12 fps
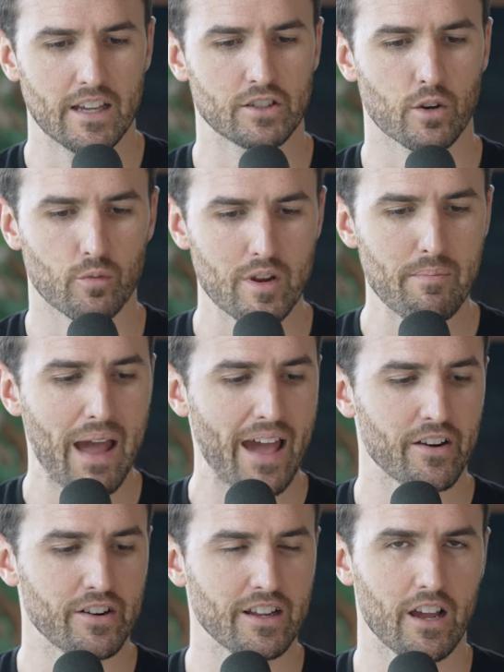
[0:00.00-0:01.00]
It's a
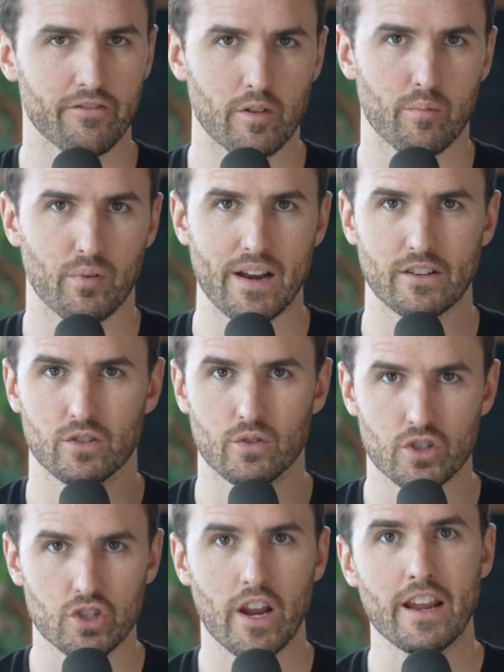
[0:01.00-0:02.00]
repatterning of your brain to
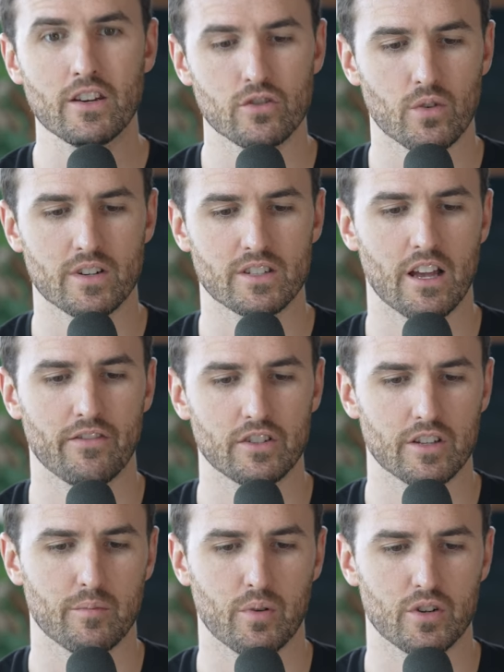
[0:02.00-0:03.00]
change yourself
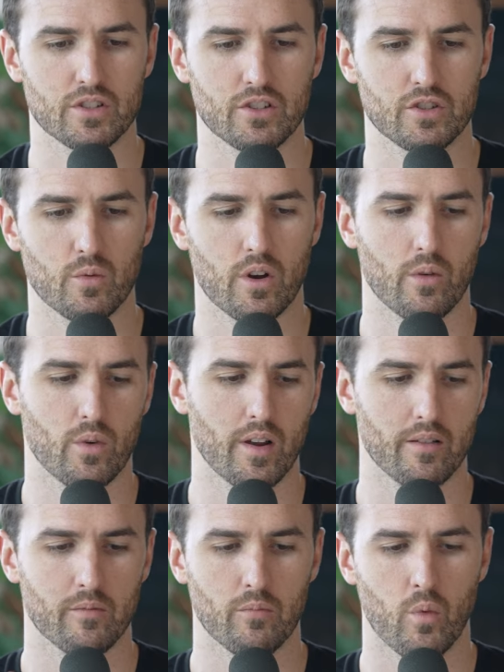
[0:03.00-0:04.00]
into the person that you
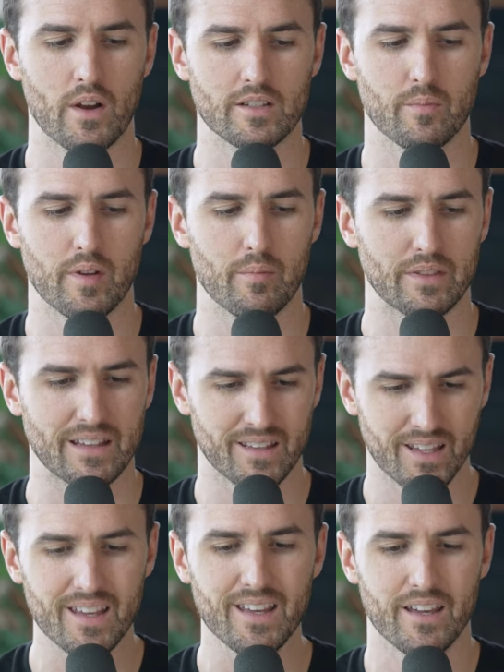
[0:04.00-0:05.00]
want to be. But the
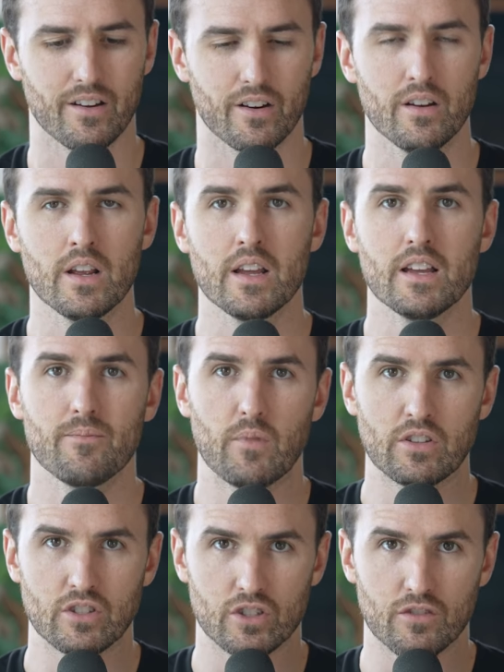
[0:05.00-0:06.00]
key here
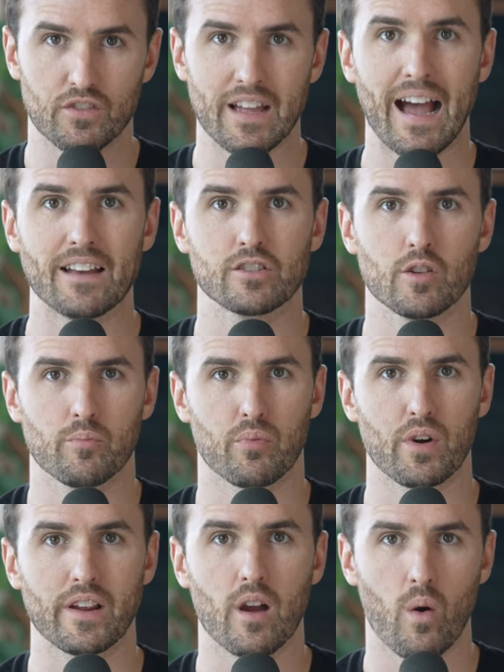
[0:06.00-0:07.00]
is that you've got to
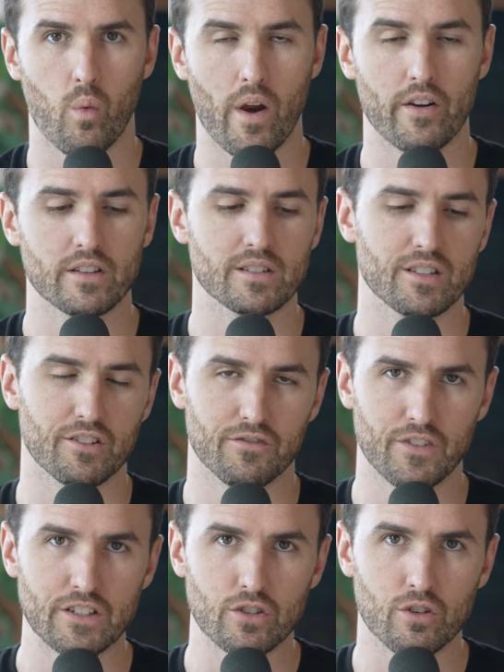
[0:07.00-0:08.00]
bring awareness to the
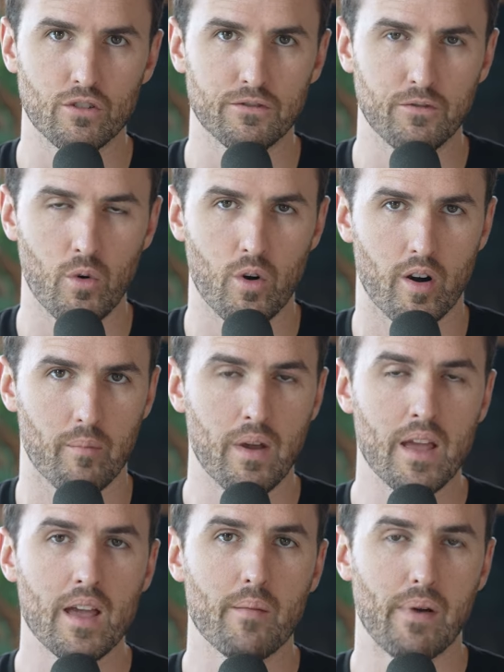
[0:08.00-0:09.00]
physical form
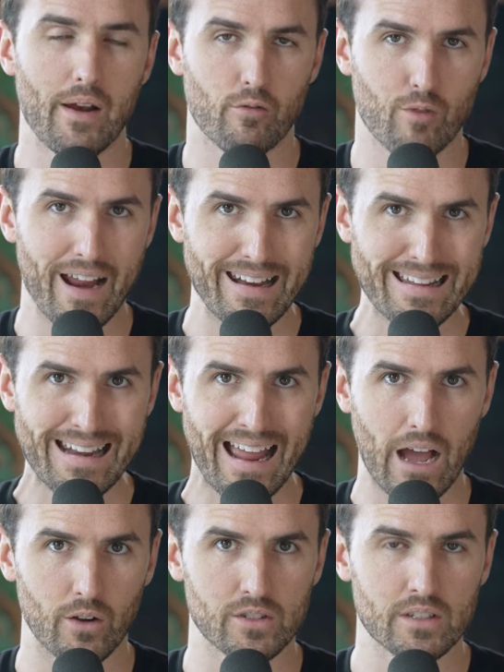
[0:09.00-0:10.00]
by writing it
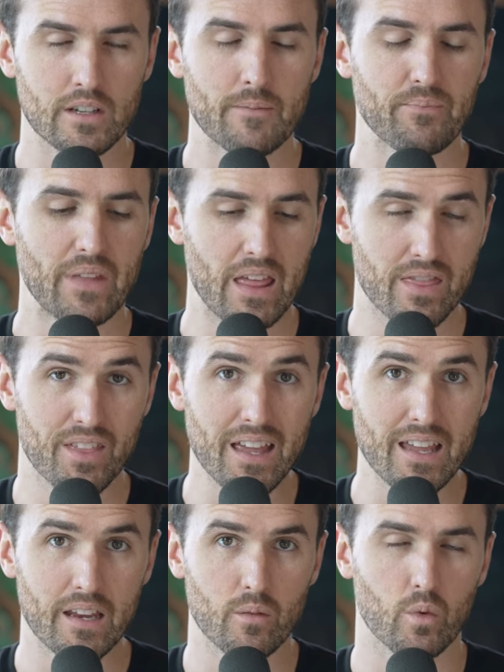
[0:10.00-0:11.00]
out. And
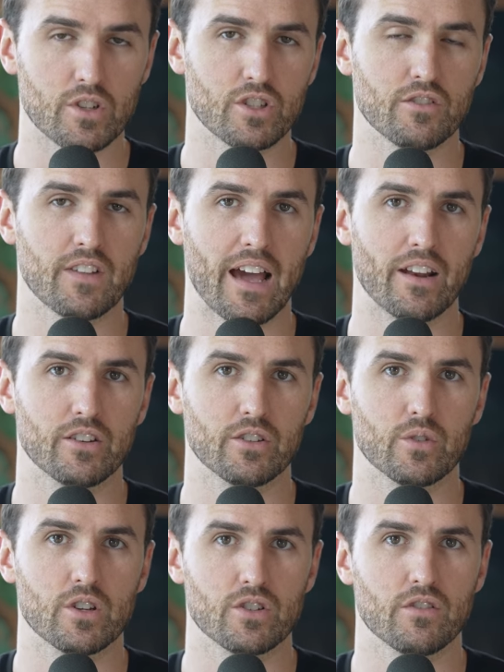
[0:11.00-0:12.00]
then what you've got to
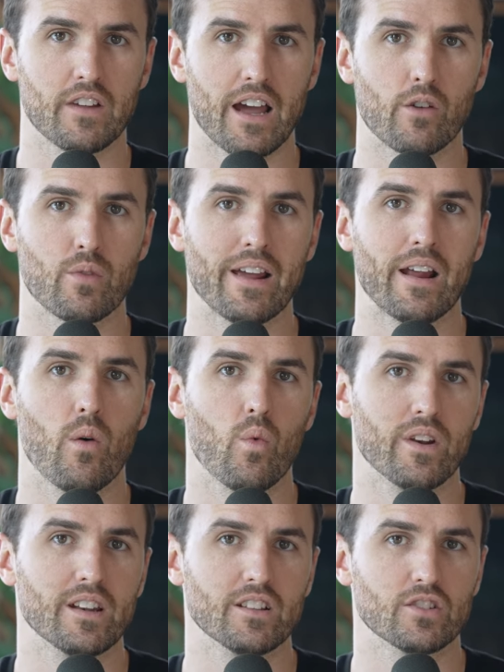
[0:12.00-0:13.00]
do is you've got to write out
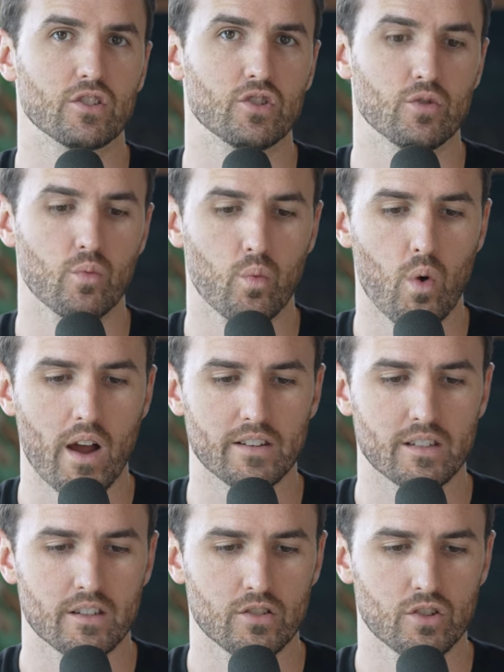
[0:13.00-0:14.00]
what it is that you
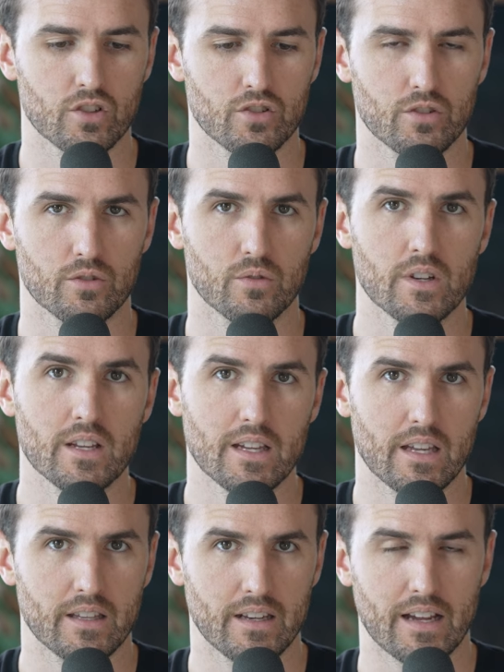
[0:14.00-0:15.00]
want to do
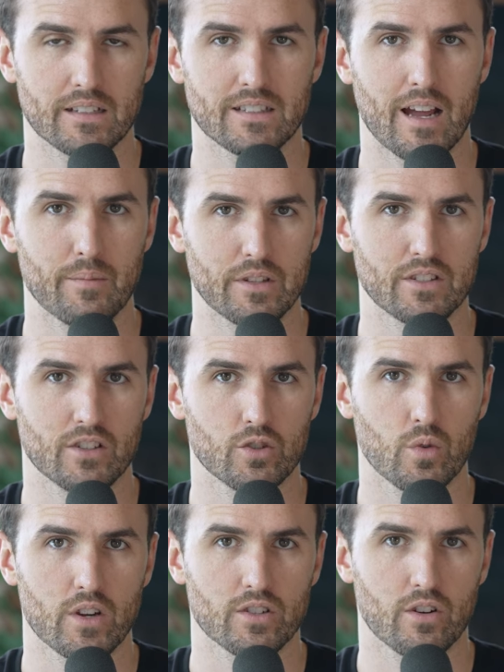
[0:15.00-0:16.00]
in the next time this
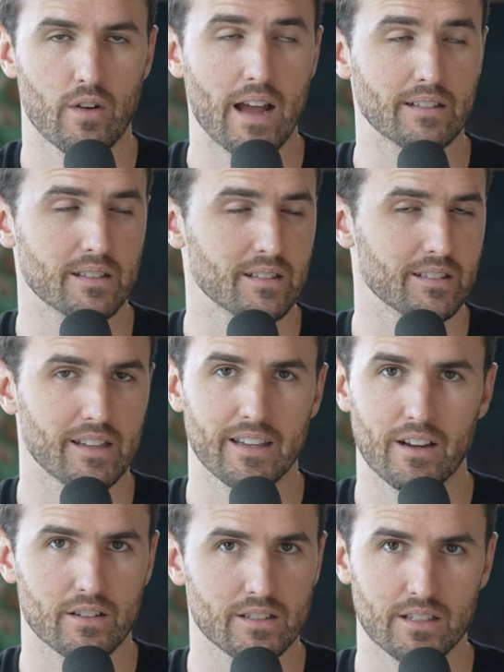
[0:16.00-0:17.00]
situation arises, because I
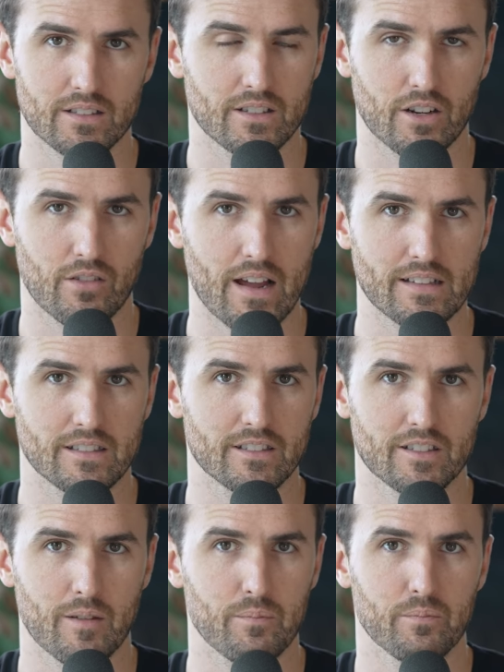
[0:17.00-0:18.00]
guarantee it's going to arise in
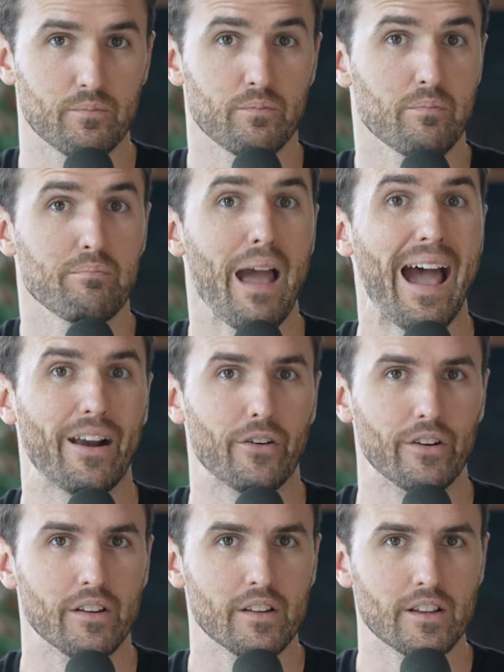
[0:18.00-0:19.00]
some
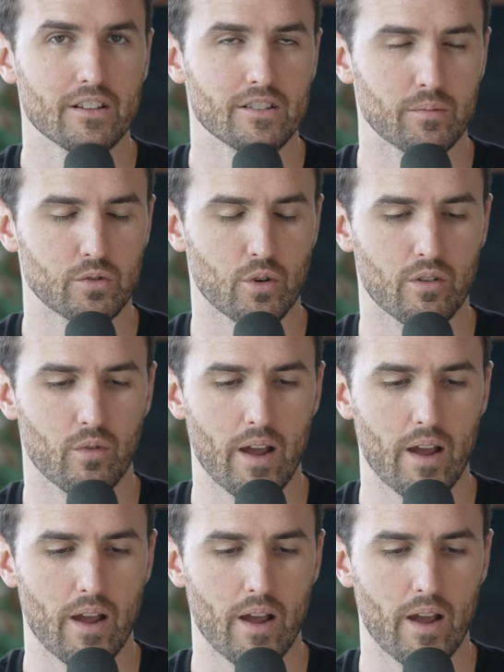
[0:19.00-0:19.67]
pattern, some sort of